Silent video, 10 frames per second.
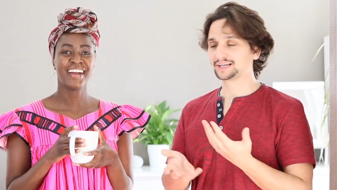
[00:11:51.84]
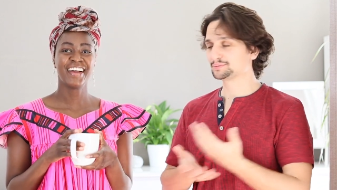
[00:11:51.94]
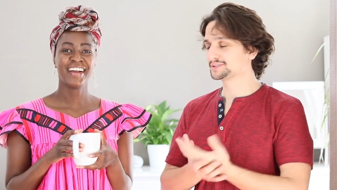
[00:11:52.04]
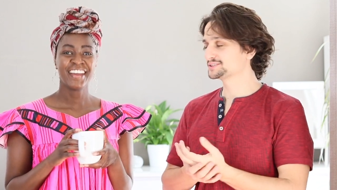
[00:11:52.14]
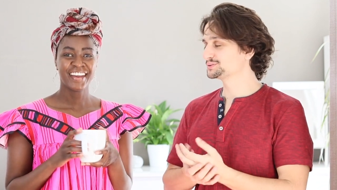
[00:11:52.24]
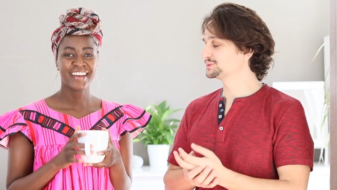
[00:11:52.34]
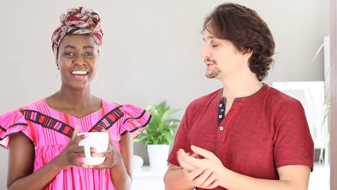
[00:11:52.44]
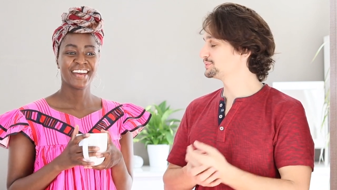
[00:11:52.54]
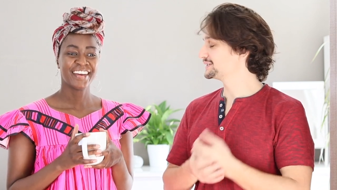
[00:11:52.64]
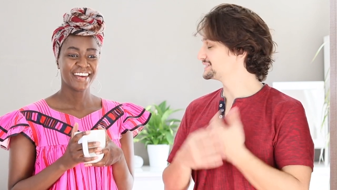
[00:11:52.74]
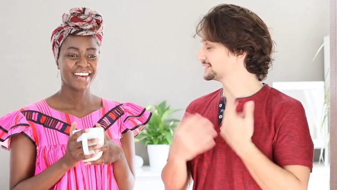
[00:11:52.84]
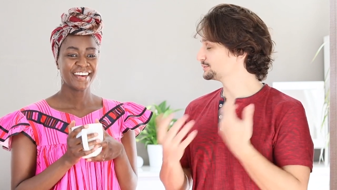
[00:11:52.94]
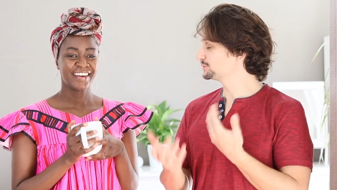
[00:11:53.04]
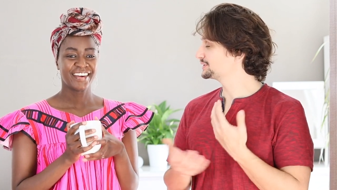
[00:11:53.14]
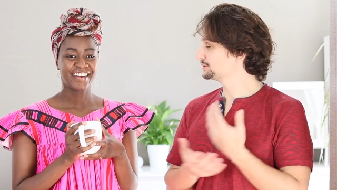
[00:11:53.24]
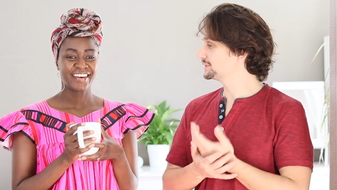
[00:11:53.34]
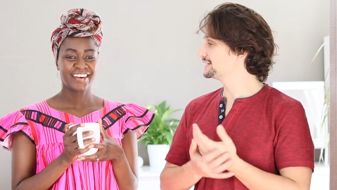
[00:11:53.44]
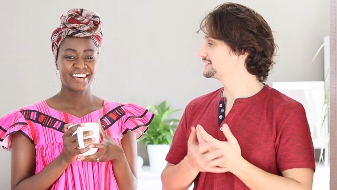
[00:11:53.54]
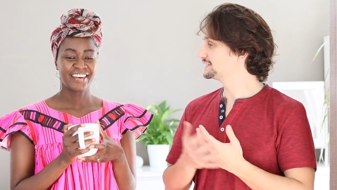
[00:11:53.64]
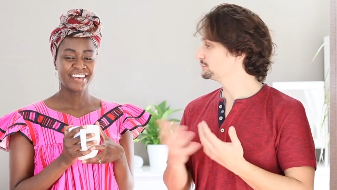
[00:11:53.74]
Speaker 1: coming to the presents, what, what
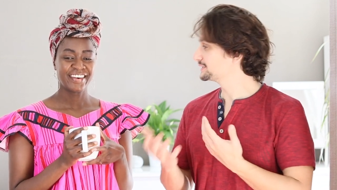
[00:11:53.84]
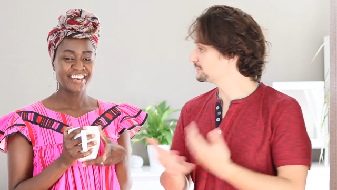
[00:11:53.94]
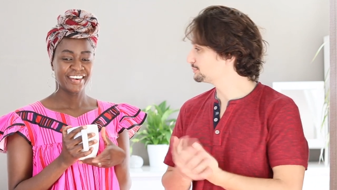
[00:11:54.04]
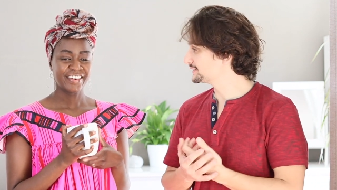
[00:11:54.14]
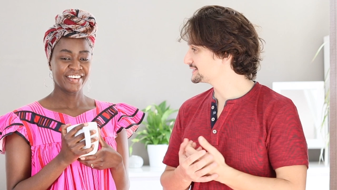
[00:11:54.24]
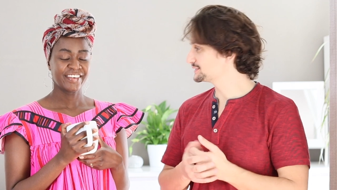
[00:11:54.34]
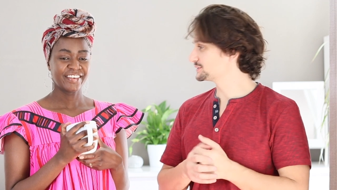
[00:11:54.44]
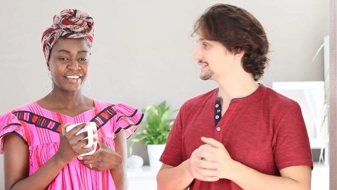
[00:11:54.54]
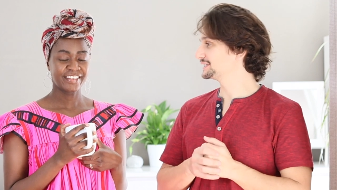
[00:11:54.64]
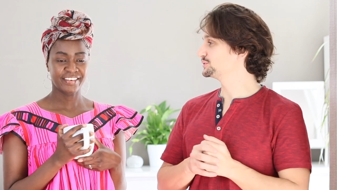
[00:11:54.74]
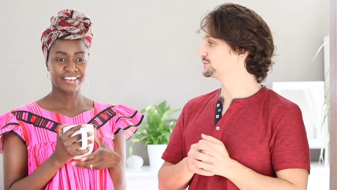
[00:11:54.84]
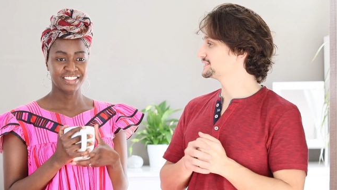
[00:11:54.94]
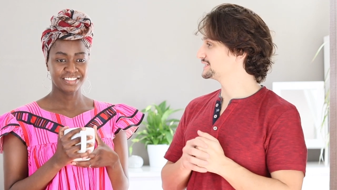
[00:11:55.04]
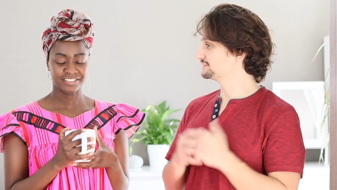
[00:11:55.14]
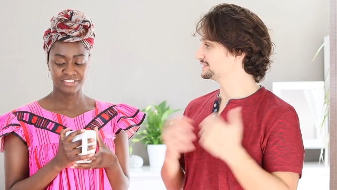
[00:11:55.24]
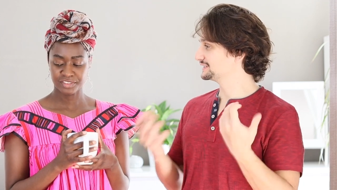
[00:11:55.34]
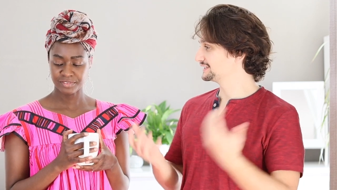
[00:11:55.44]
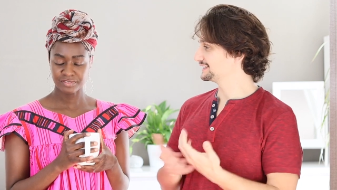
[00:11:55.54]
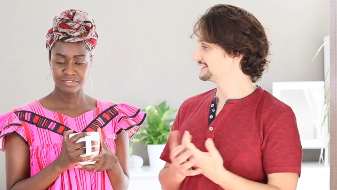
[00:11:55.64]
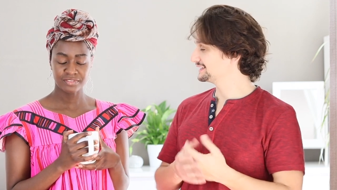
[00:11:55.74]
are the typical presents that you receive at
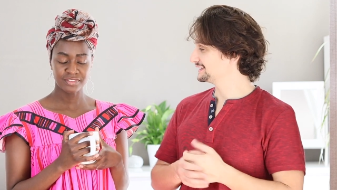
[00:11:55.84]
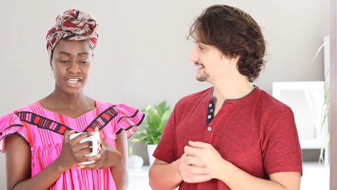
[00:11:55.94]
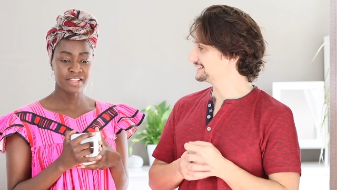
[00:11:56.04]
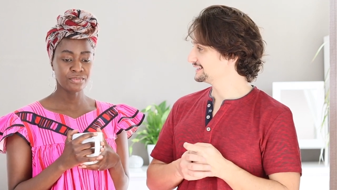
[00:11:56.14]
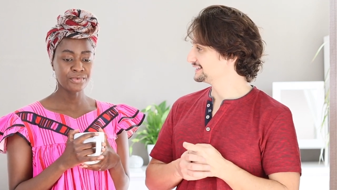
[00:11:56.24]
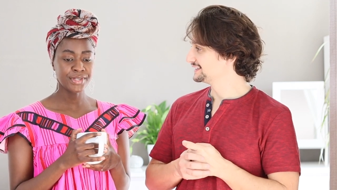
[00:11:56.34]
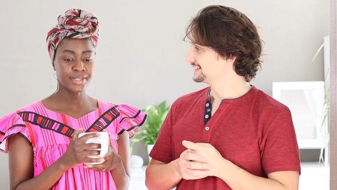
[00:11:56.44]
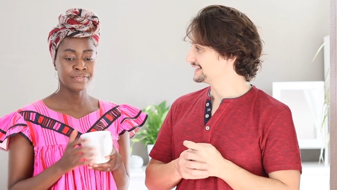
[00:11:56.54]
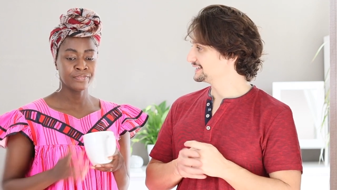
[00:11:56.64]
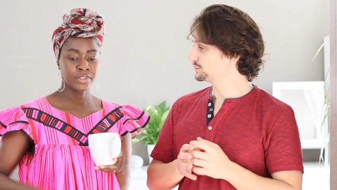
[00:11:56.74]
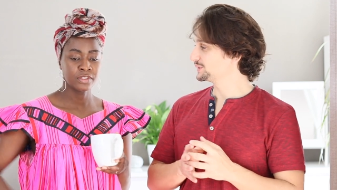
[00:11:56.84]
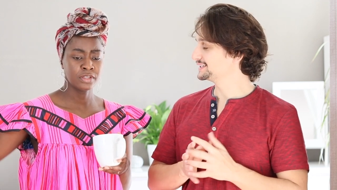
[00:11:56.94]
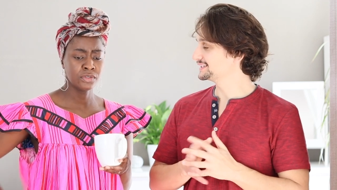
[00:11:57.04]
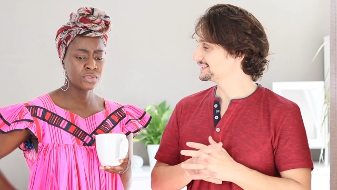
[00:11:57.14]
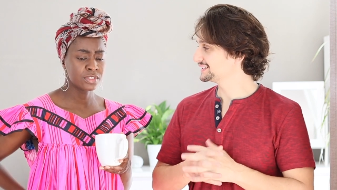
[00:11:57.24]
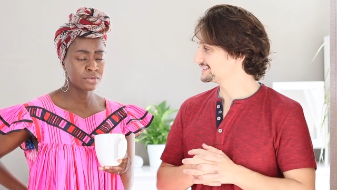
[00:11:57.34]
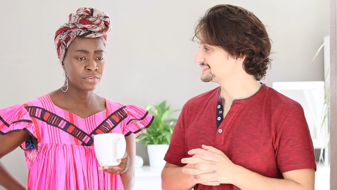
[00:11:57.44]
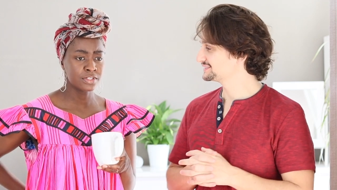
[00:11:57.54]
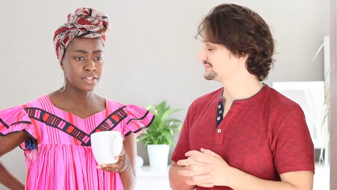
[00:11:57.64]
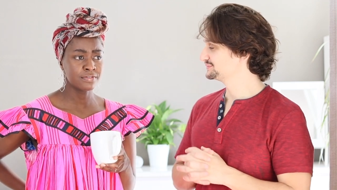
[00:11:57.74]
the, at the, at the wedding? At the wedding, you
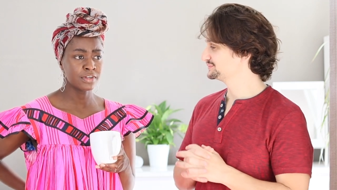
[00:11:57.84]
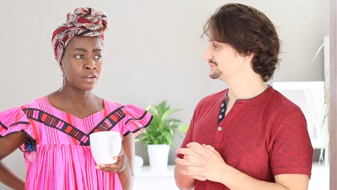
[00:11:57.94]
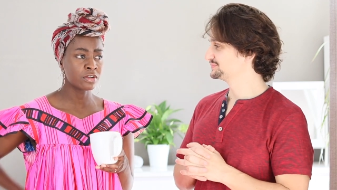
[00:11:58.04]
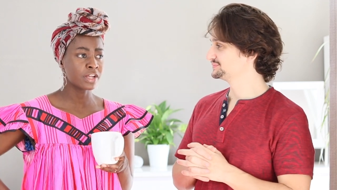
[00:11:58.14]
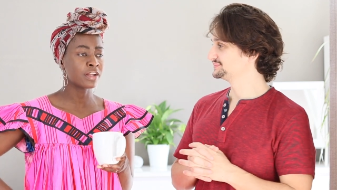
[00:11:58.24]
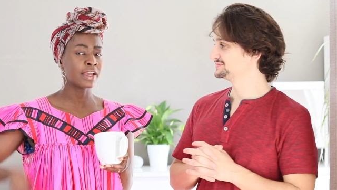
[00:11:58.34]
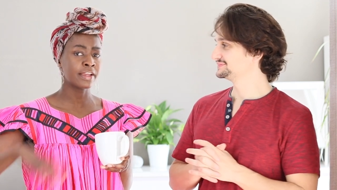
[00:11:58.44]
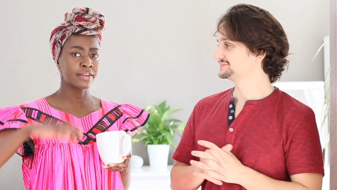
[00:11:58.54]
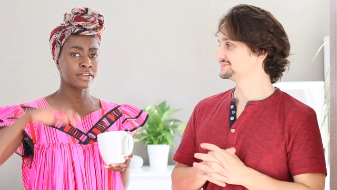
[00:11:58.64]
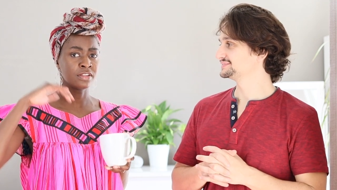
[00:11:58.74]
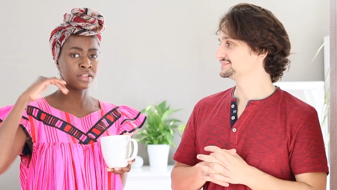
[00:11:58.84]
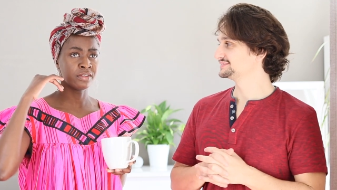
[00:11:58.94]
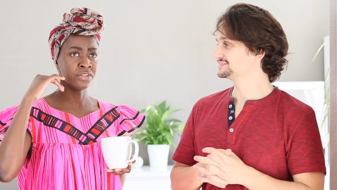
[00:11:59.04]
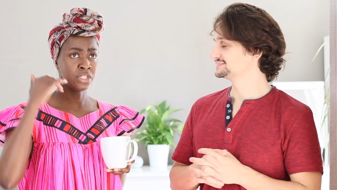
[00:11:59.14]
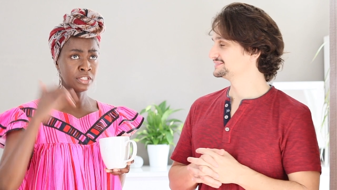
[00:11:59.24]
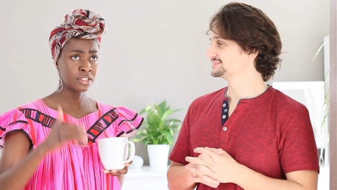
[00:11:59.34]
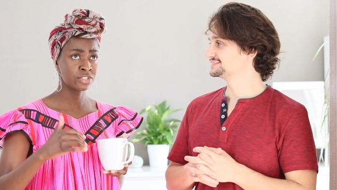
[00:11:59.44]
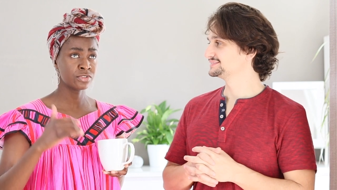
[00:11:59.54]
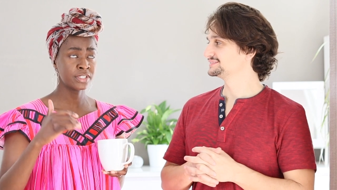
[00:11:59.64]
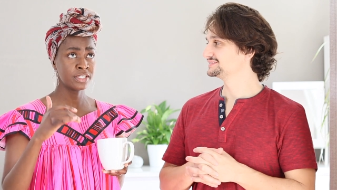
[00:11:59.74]
yes.
Speaker 2: receive a lot, like,
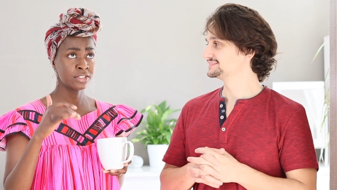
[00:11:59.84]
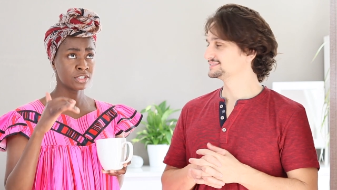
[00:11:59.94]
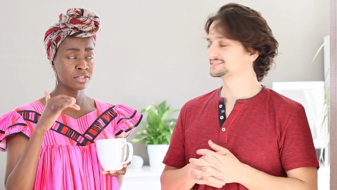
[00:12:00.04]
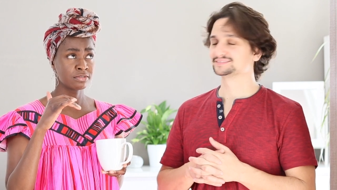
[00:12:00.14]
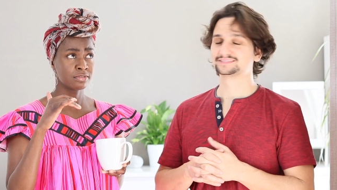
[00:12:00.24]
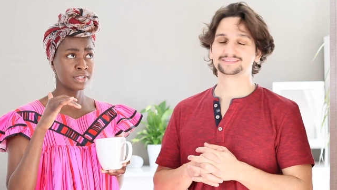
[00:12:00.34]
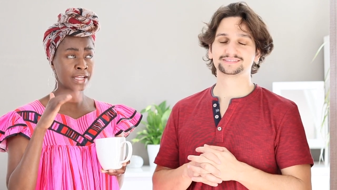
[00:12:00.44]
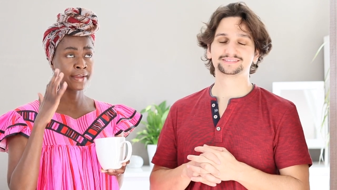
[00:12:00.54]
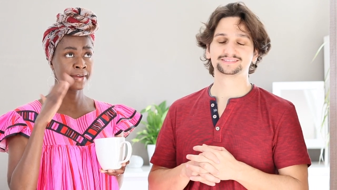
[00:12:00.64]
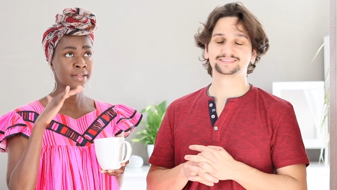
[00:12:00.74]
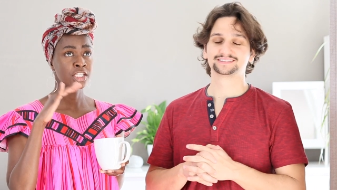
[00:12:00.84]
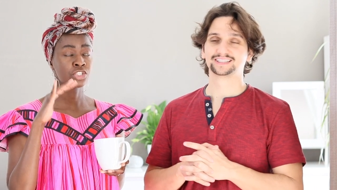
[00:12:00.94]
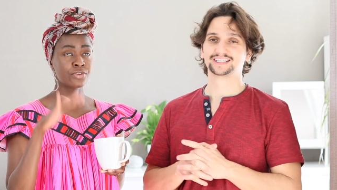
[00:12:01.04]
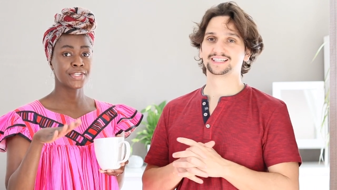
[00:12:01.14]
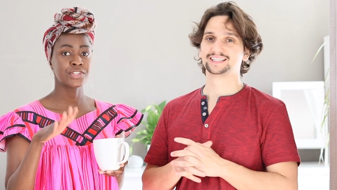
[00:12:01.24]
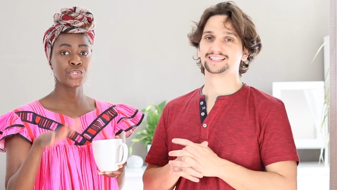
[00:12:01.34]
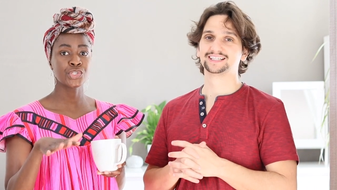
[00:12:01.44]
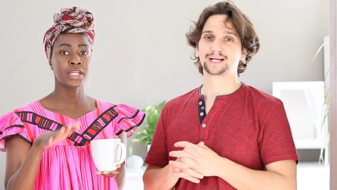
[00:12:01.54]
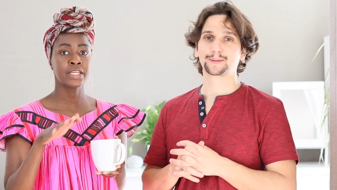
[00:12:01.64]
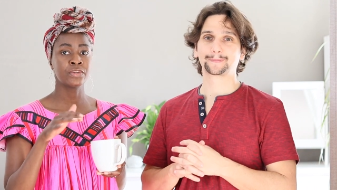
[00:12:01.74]
literally, like,
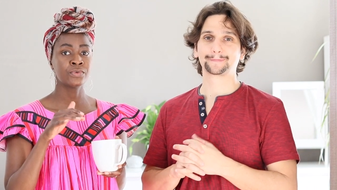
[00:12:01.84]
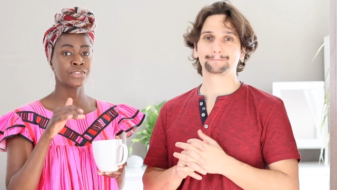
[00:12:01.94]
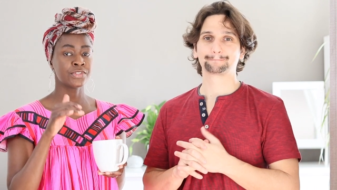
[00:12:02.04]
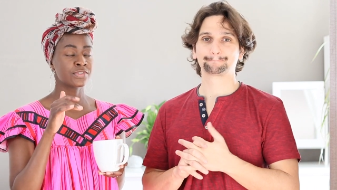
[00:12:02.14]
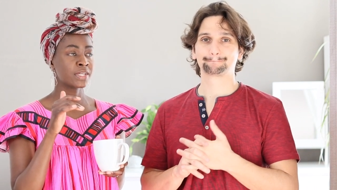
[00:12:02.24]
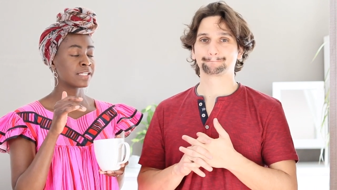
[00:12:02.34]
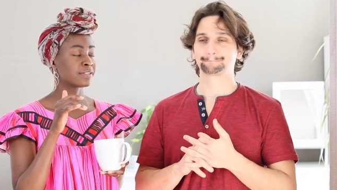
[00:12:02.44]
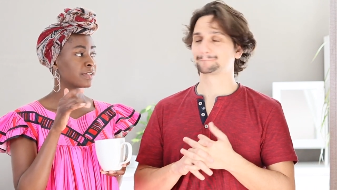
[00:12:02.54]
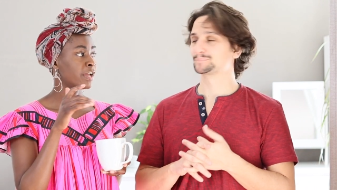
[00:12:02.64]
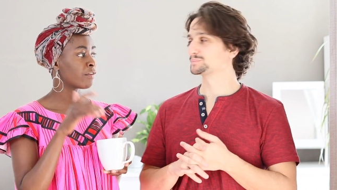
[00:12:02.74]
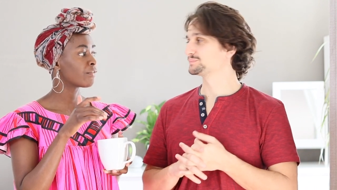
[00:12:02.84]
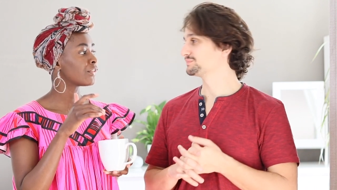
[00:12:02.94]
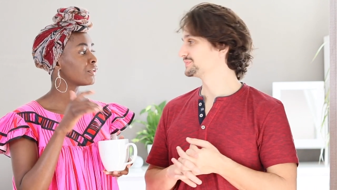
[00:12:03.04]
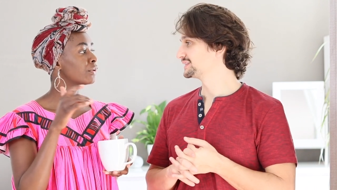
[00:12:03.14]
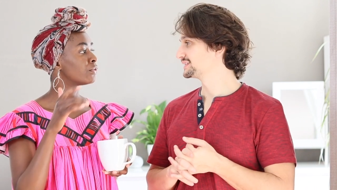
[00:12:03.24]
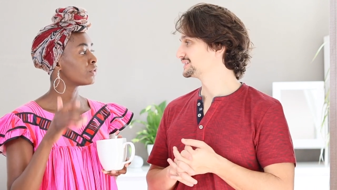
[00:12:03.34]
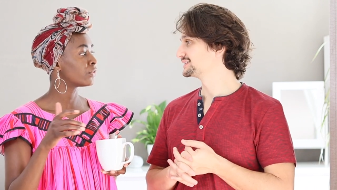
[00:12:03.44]
traditionally, you just get everything you